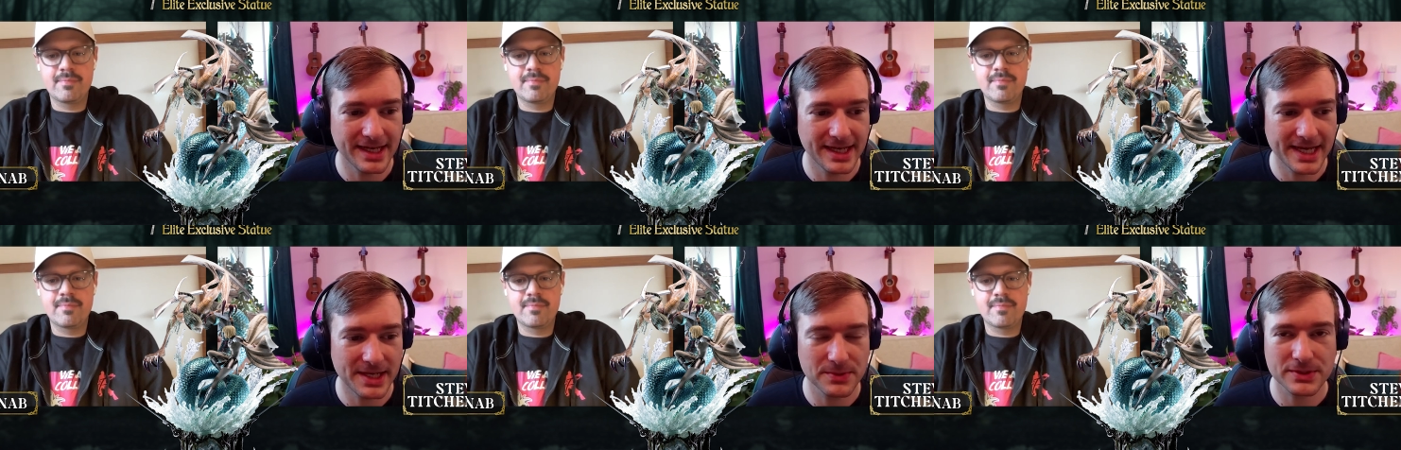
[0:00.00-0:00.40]

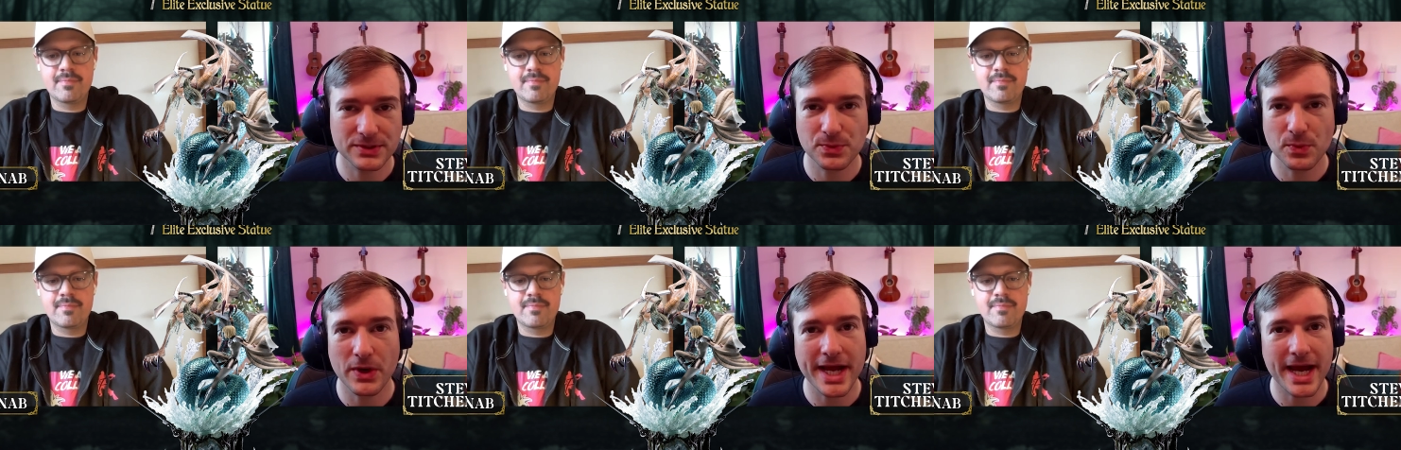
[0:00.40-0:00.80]
Speaker 1: it was
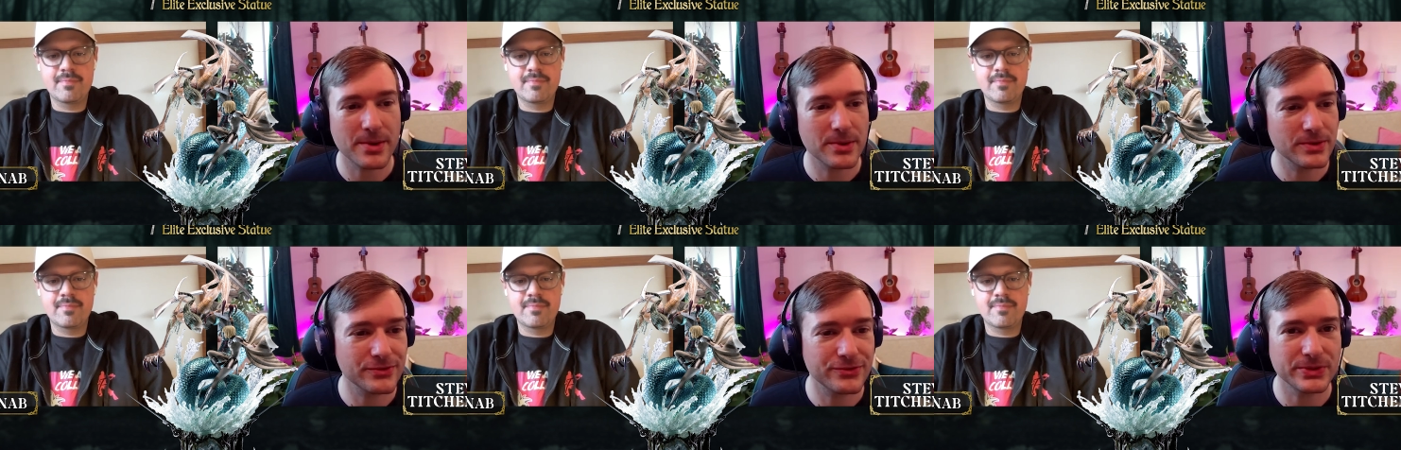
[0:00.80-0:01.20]
one
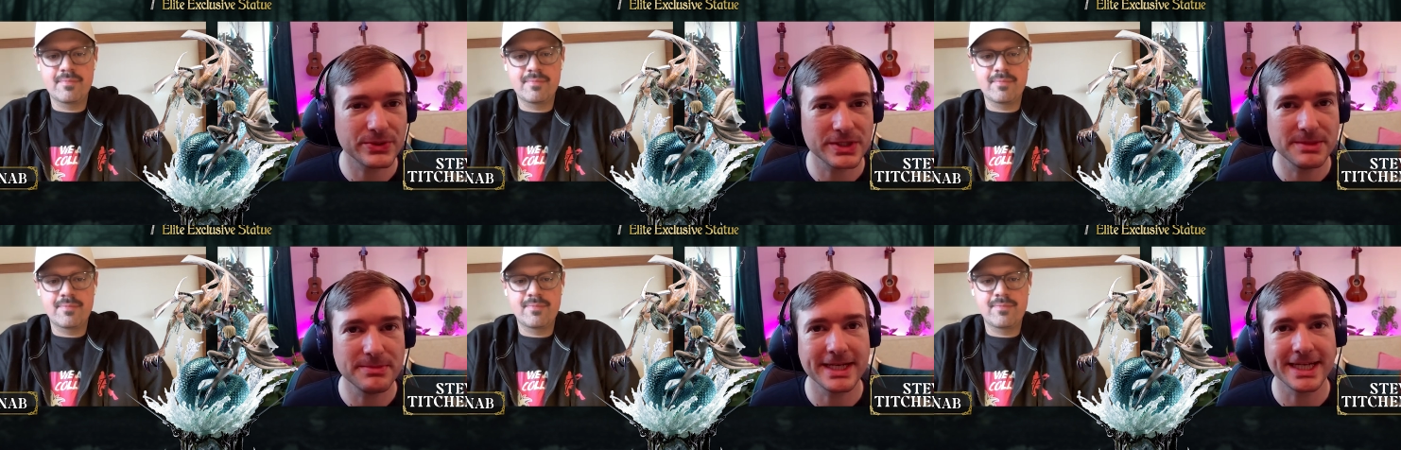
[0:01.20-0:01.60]
hour and
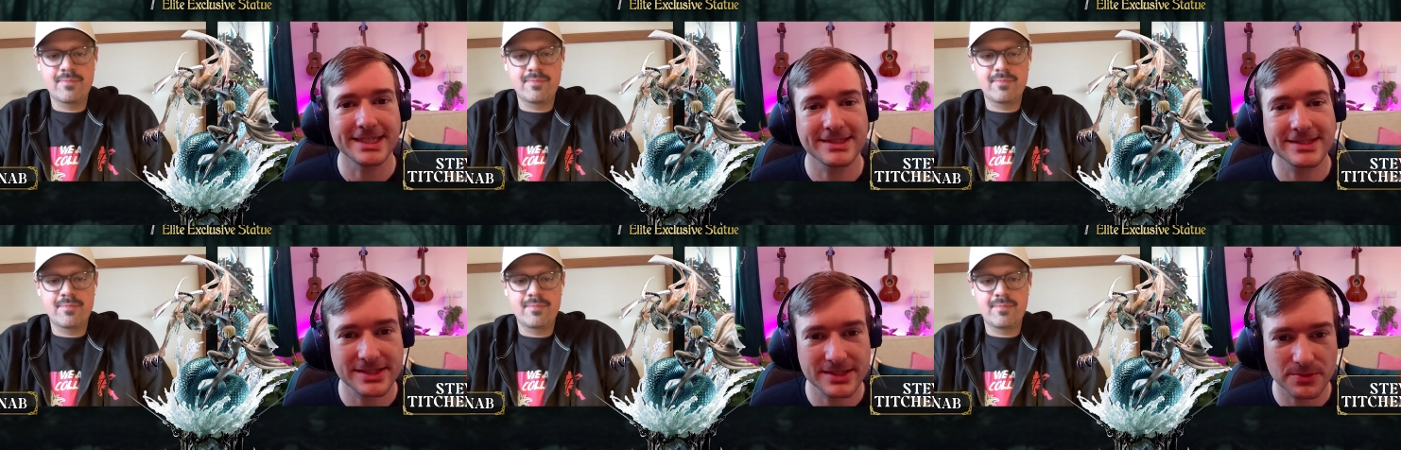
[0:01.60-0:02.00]
40
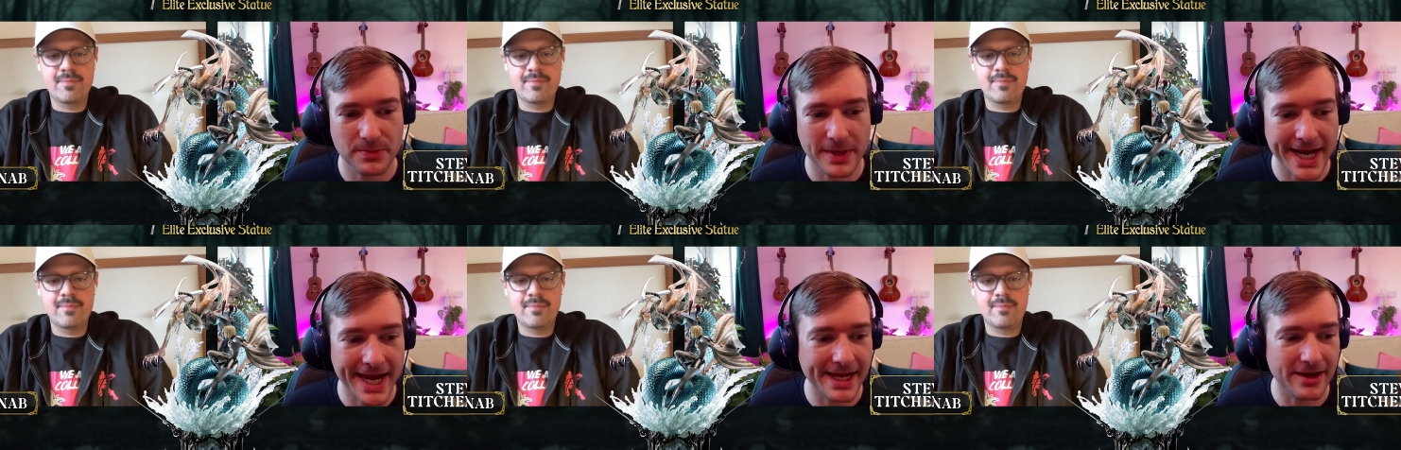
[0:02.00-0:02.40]
minutes
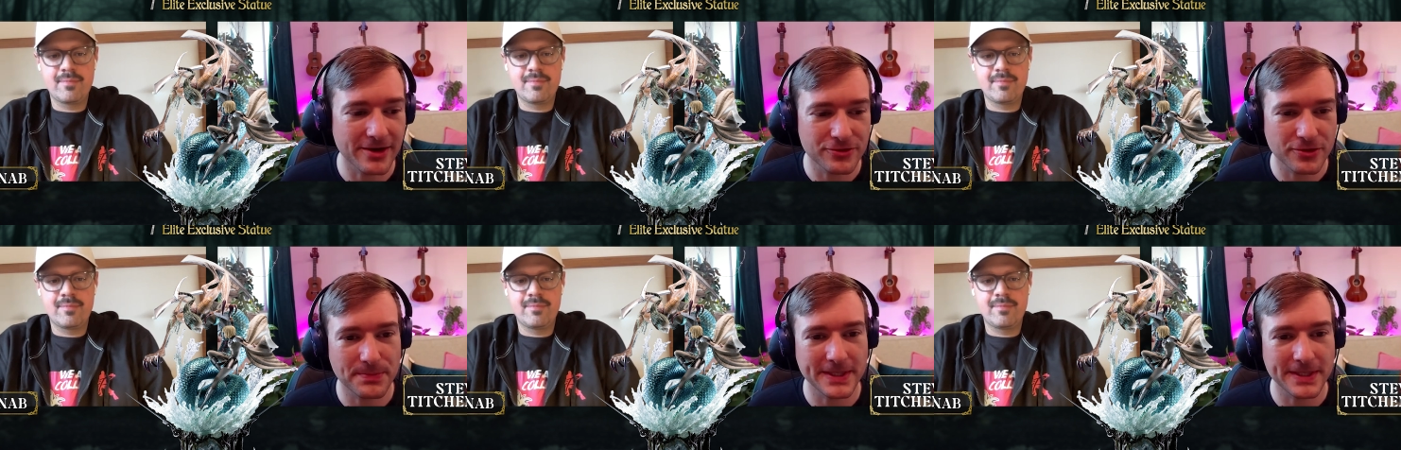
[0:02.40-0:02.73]
when 800